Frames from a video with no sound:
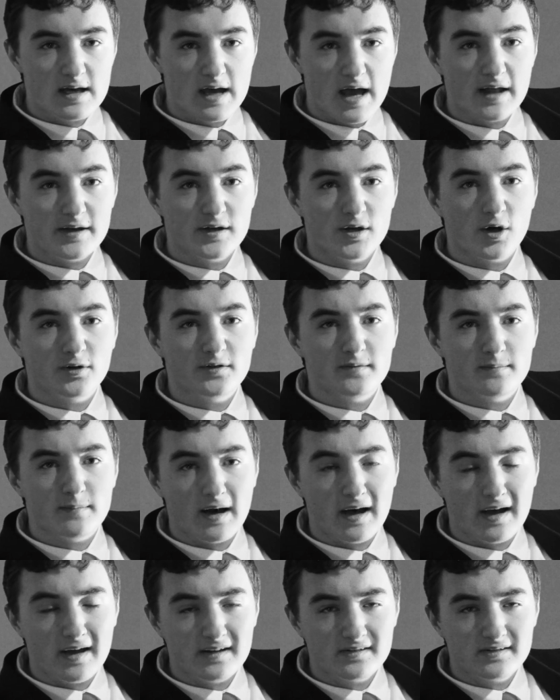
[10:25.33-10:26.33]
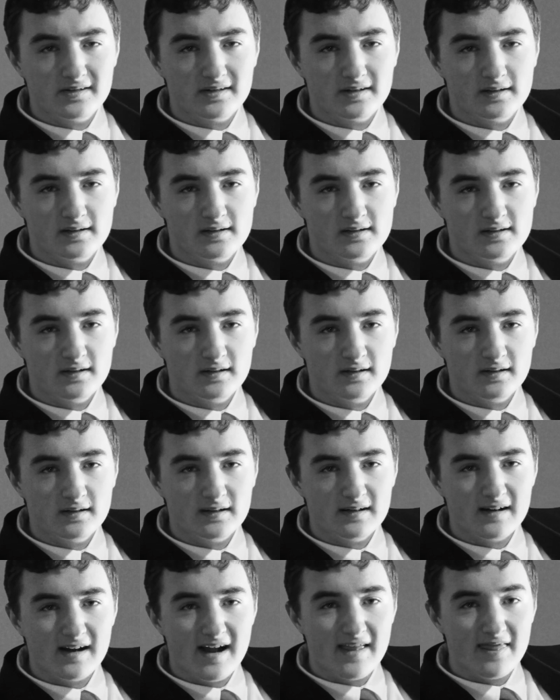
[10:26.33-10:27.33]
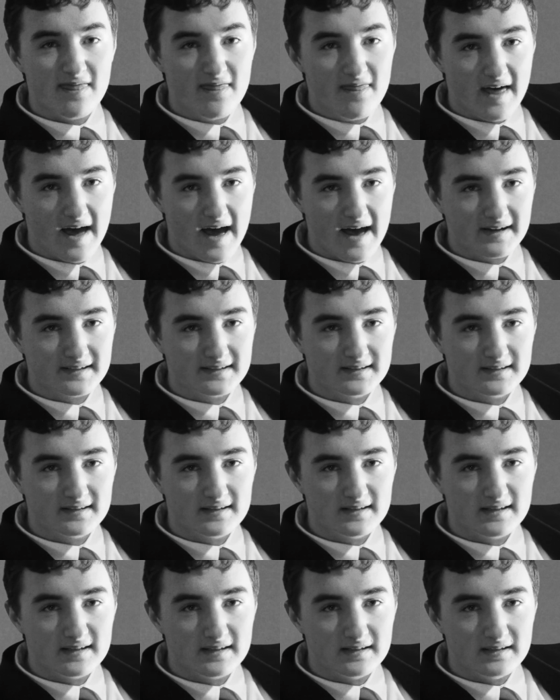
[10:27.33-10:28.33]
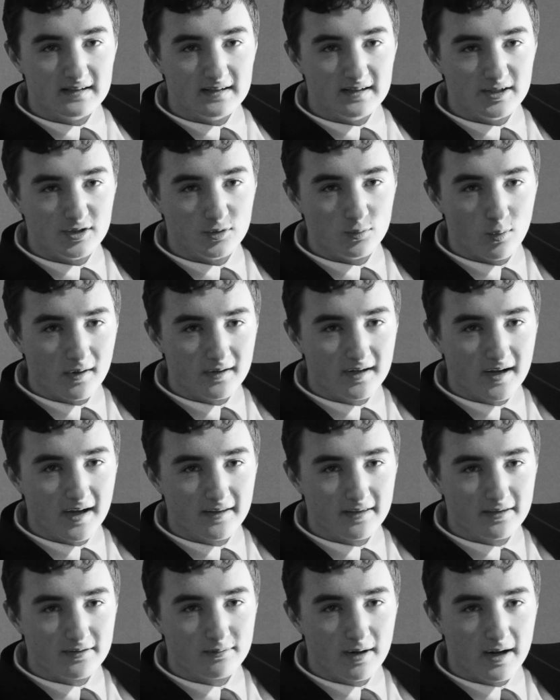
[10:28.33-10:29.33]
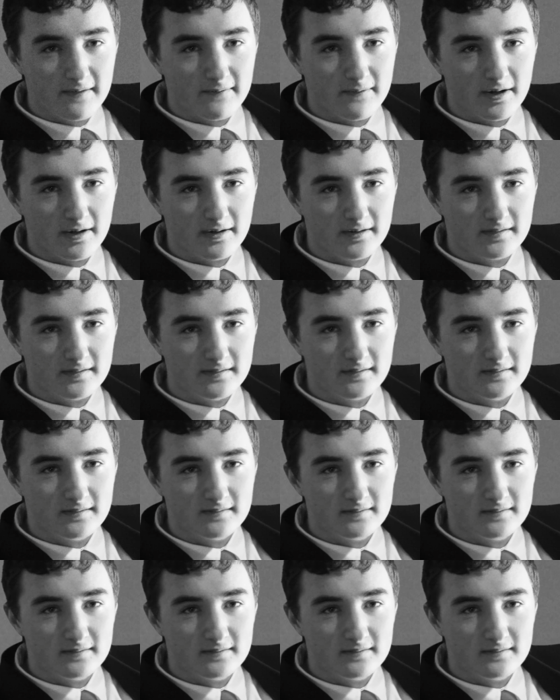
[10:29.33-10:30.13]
and our demise. And that is what I thrive on.